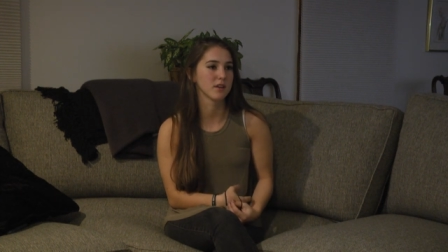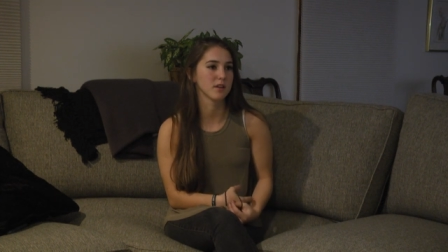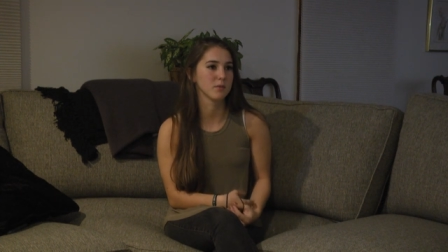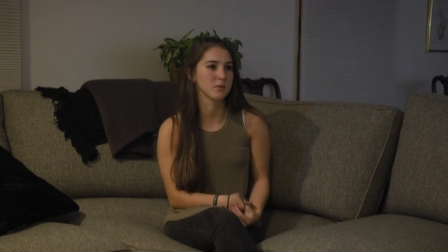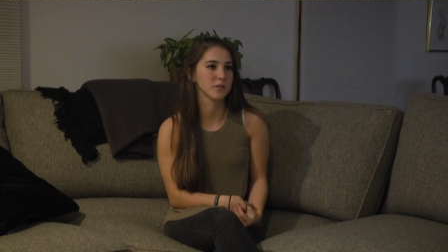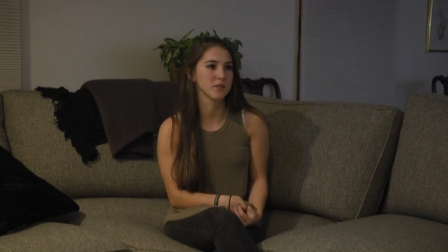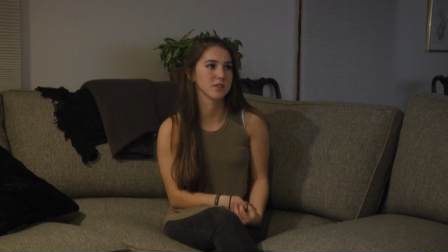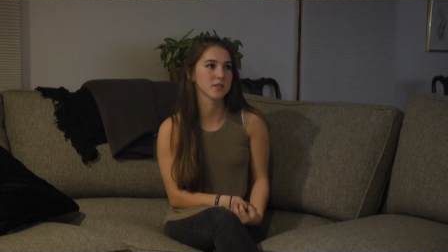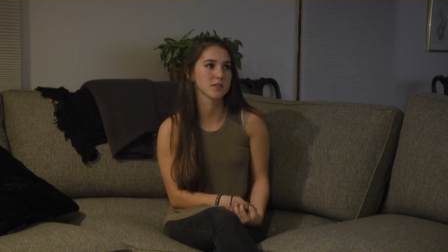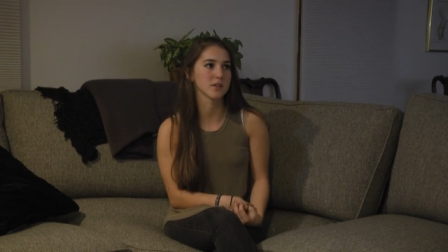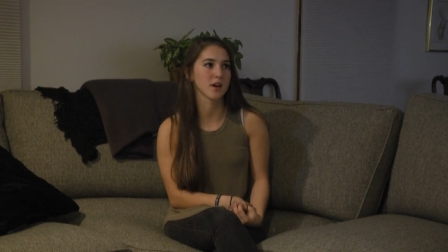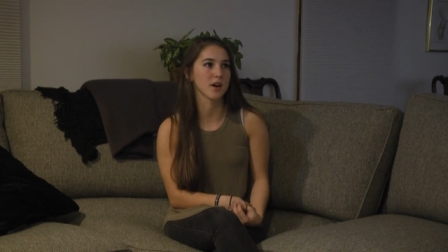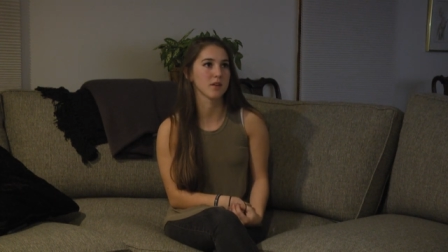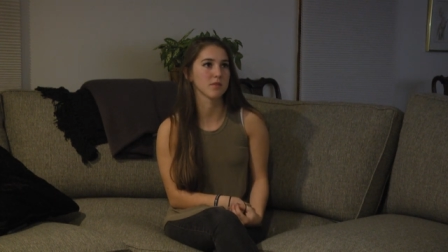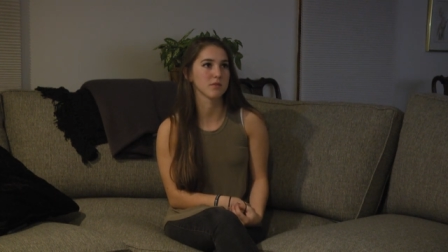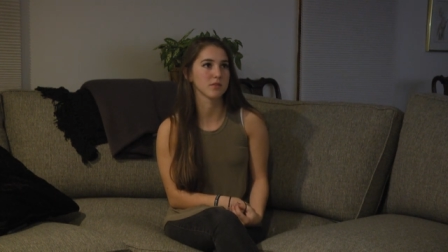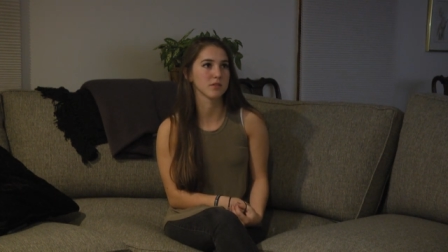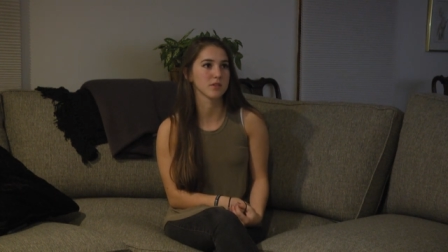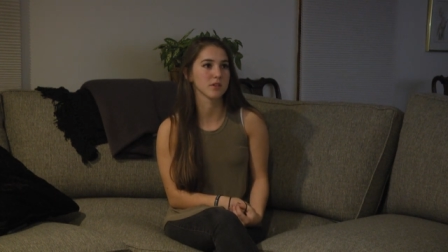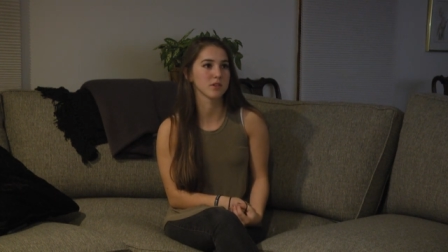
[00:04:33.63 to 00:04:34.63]
and we just
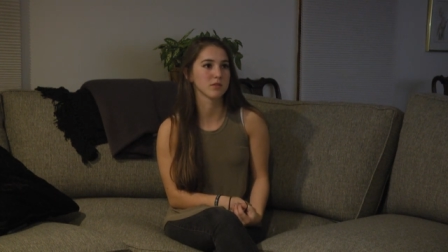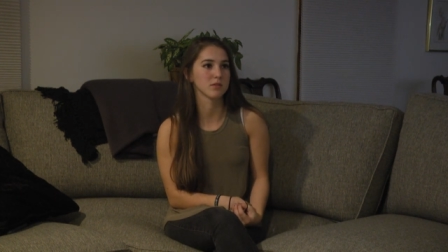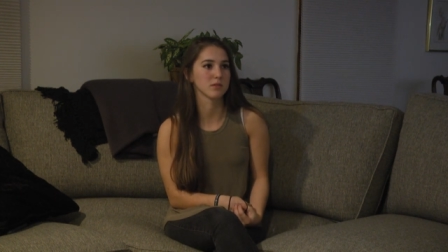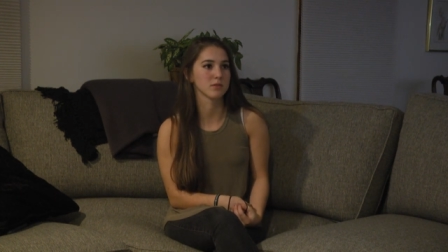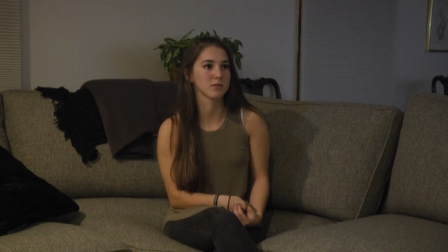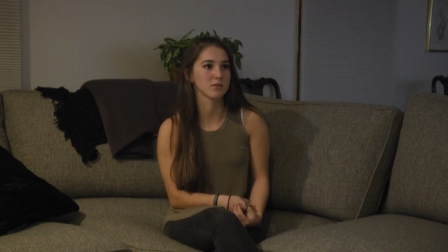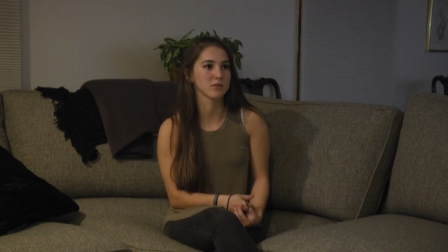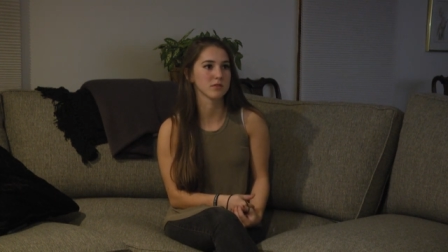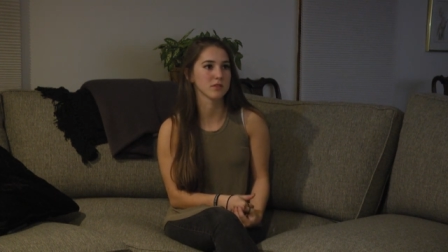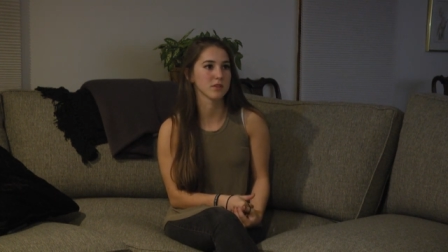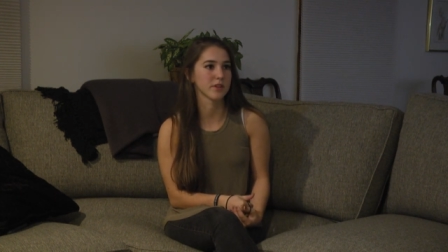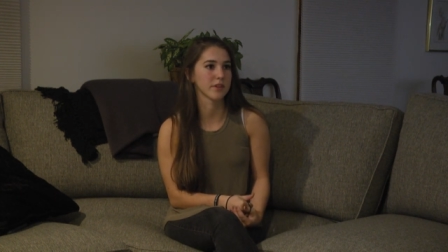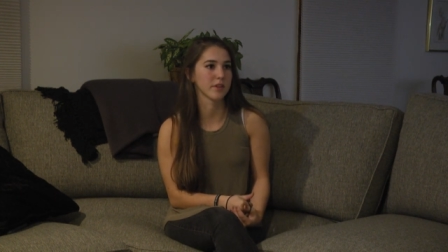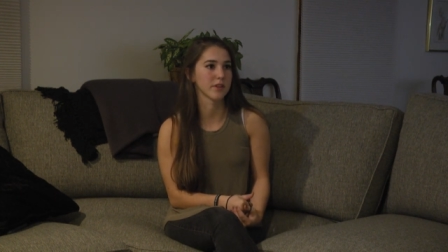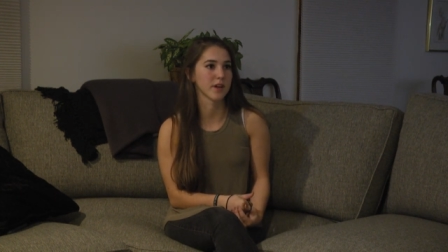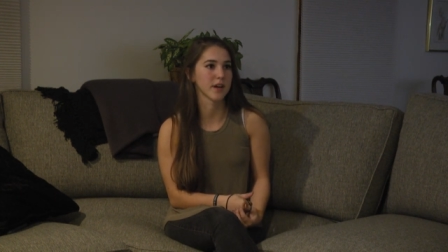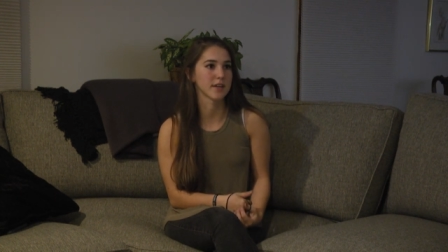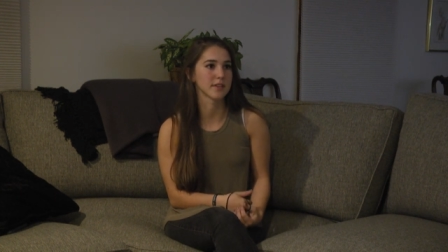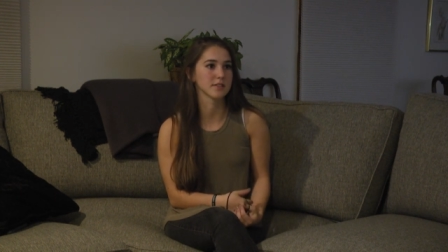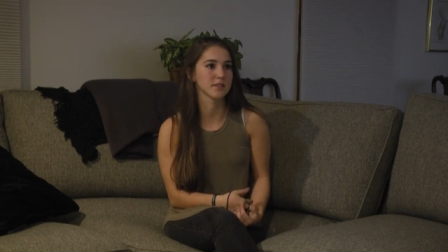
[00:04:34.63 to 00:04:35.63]
got really close in
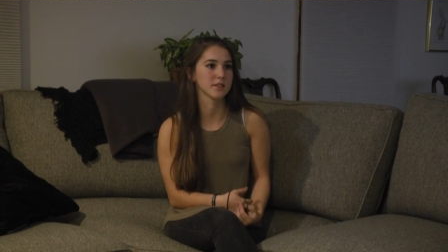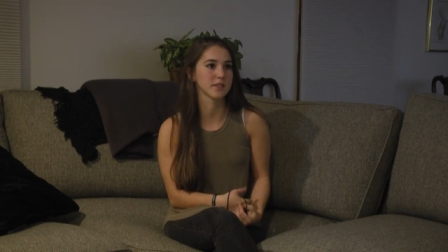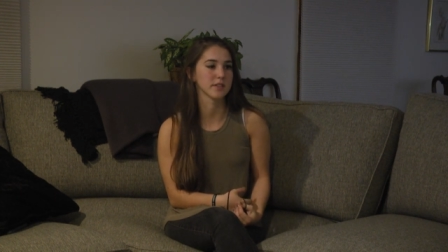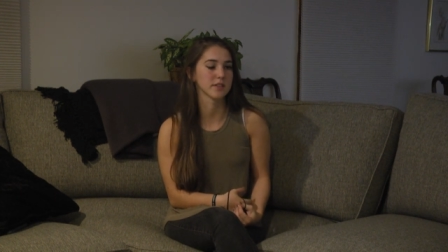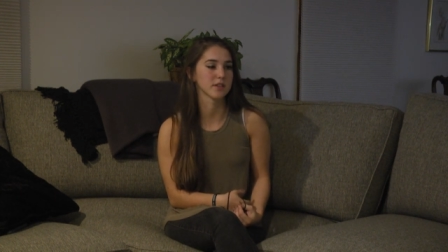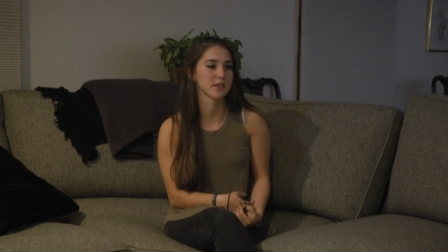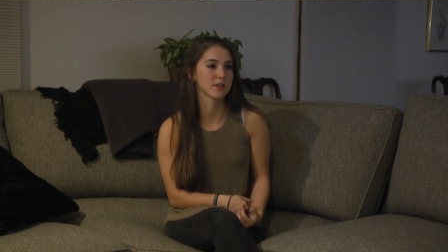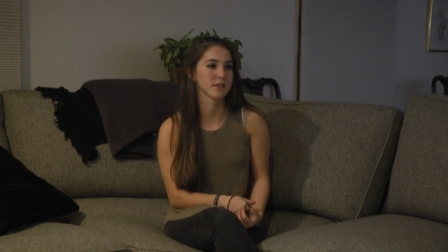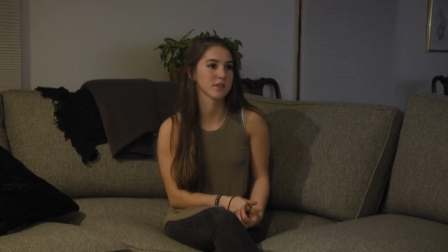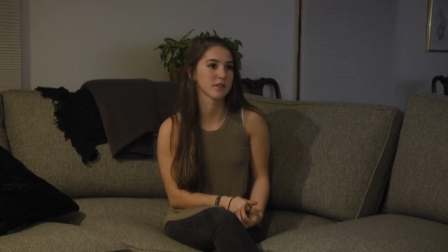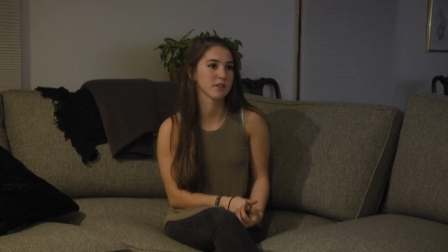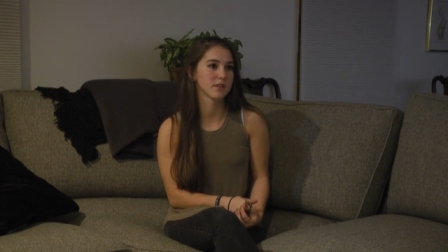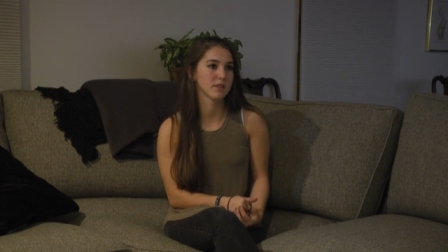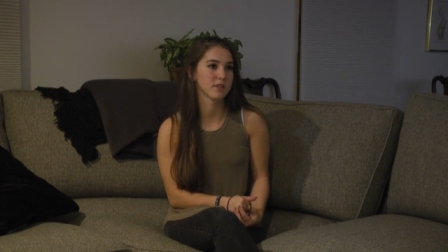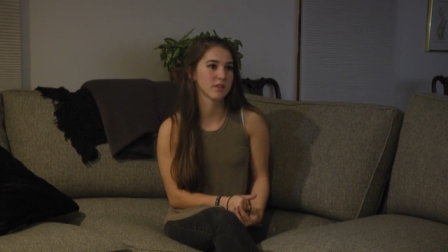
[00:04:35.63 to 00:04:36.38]
the last year.